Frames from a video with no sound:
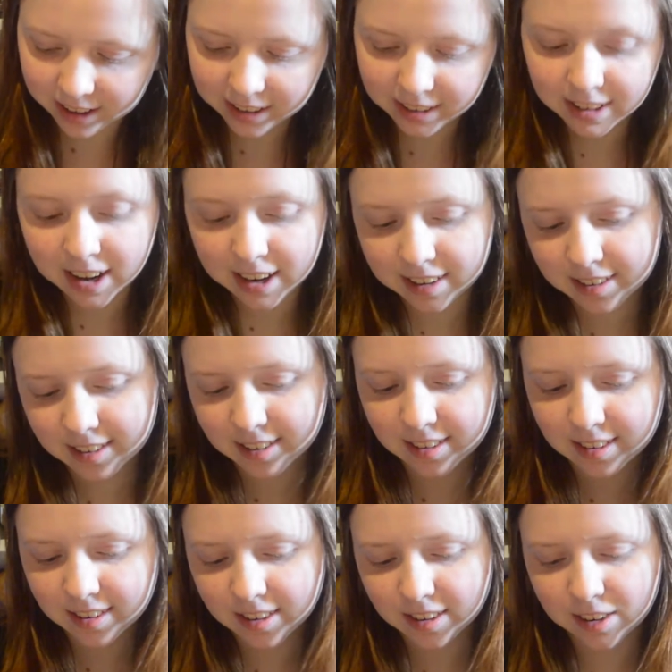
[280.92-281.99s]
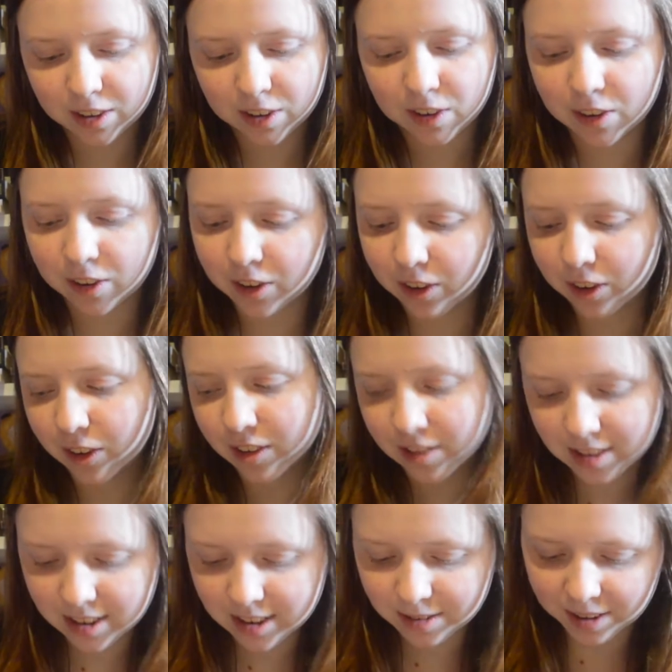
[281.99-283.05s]
Next
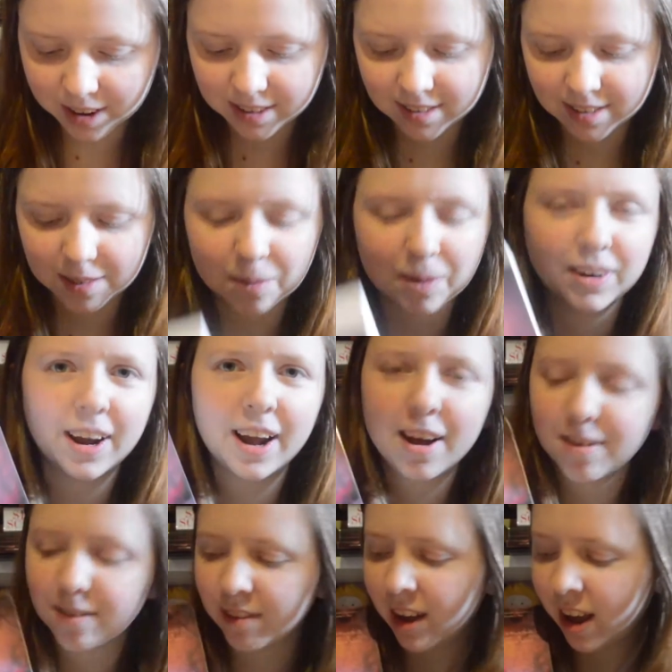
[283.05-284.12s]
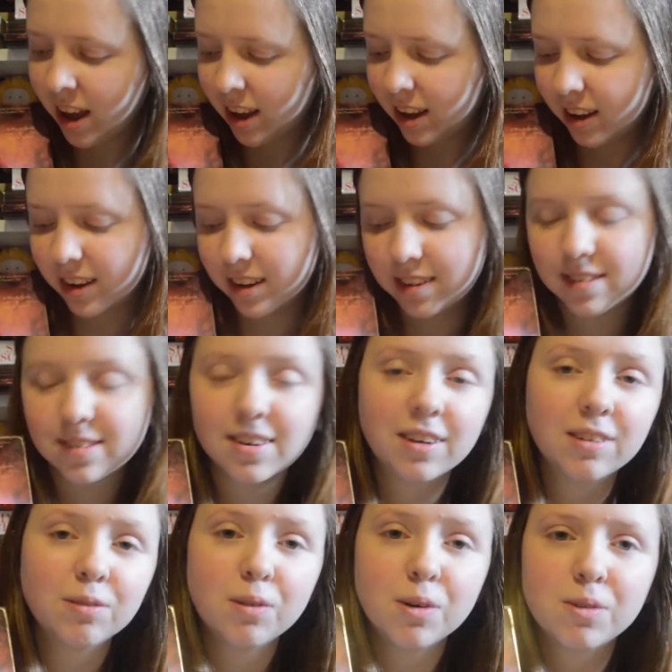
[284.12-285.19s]
Aussie fantasy one I have is Den
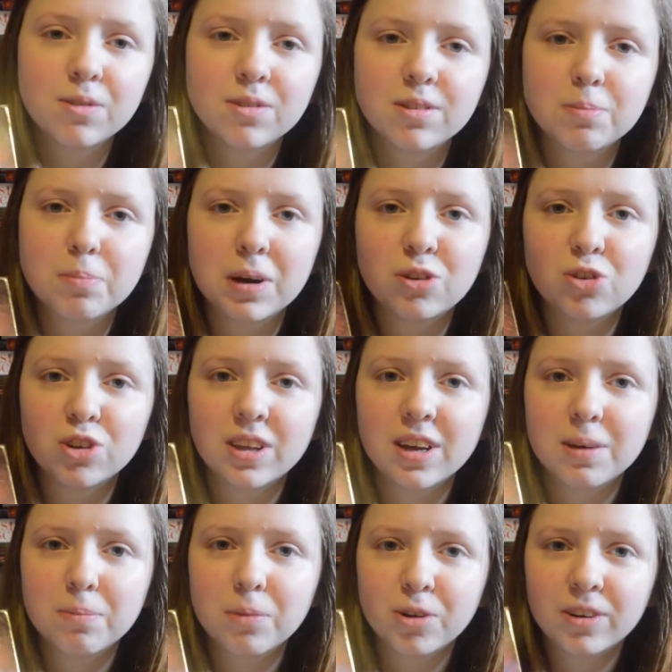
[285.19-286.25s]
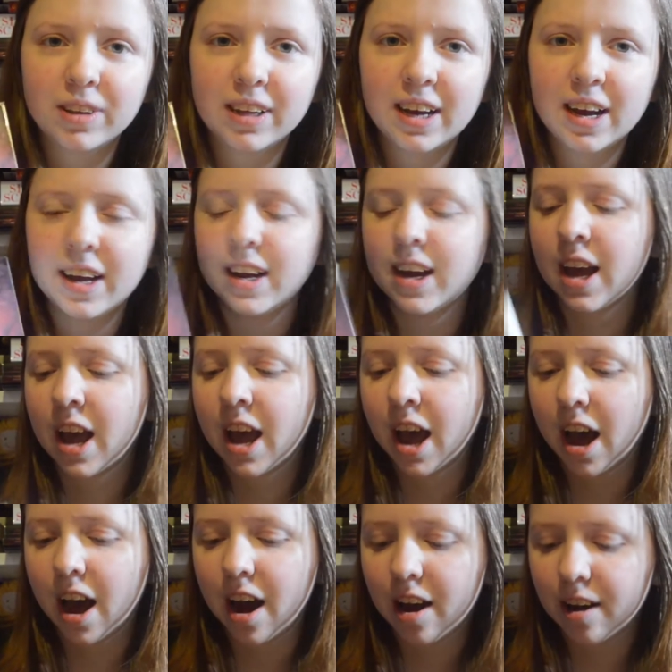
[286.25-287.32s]
of Wolves by Juliette Marillier.
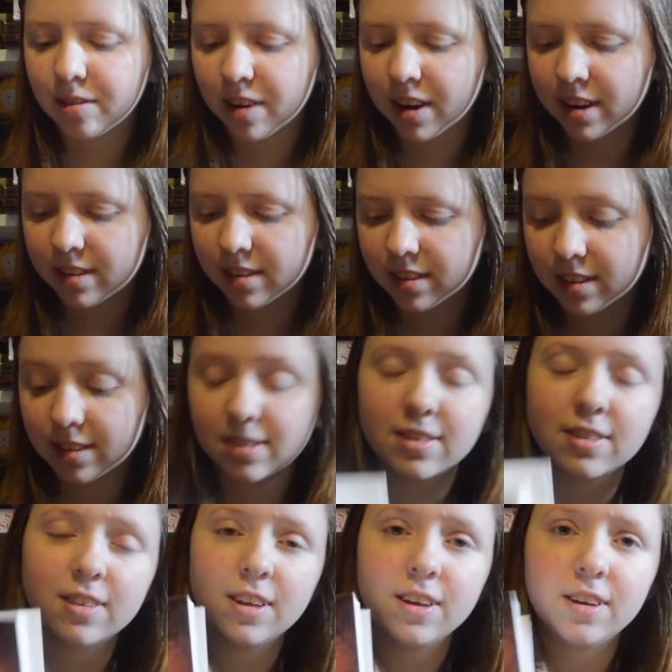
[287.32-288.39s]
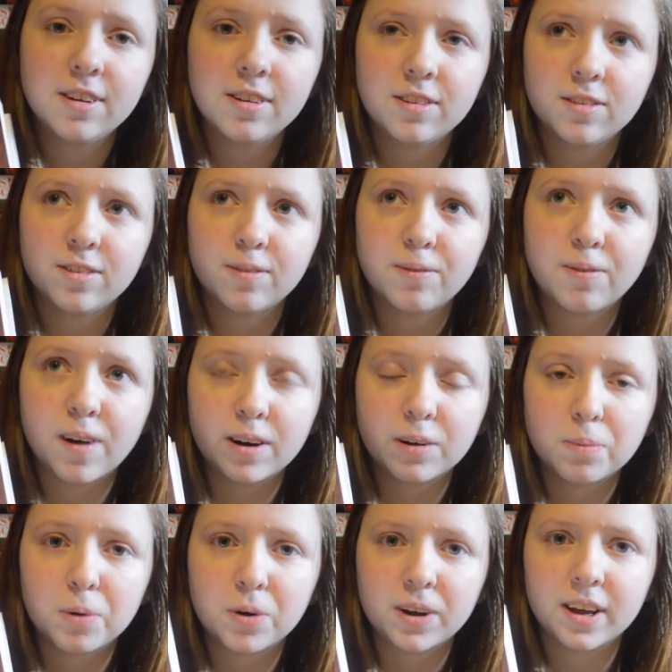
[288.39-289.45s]
I read, this is the final
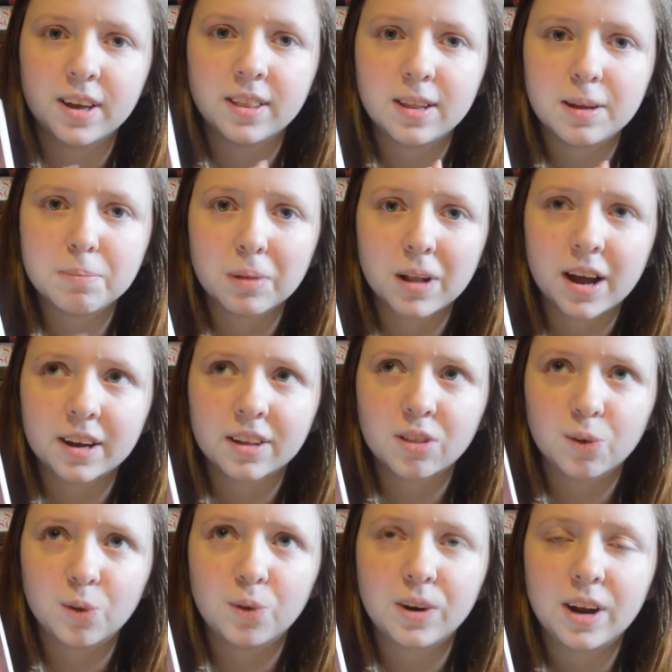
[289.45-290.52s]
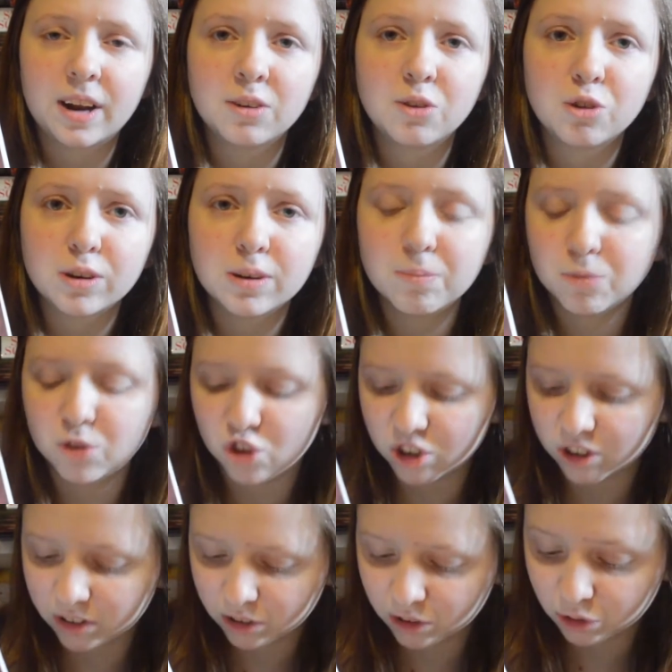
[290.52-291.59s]
book in the Black, Thorn and Grim
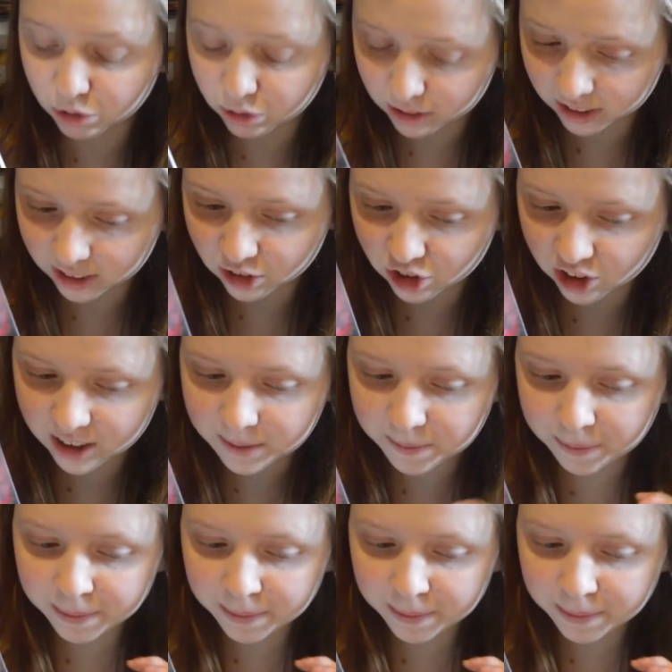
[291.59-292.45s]
trilogy.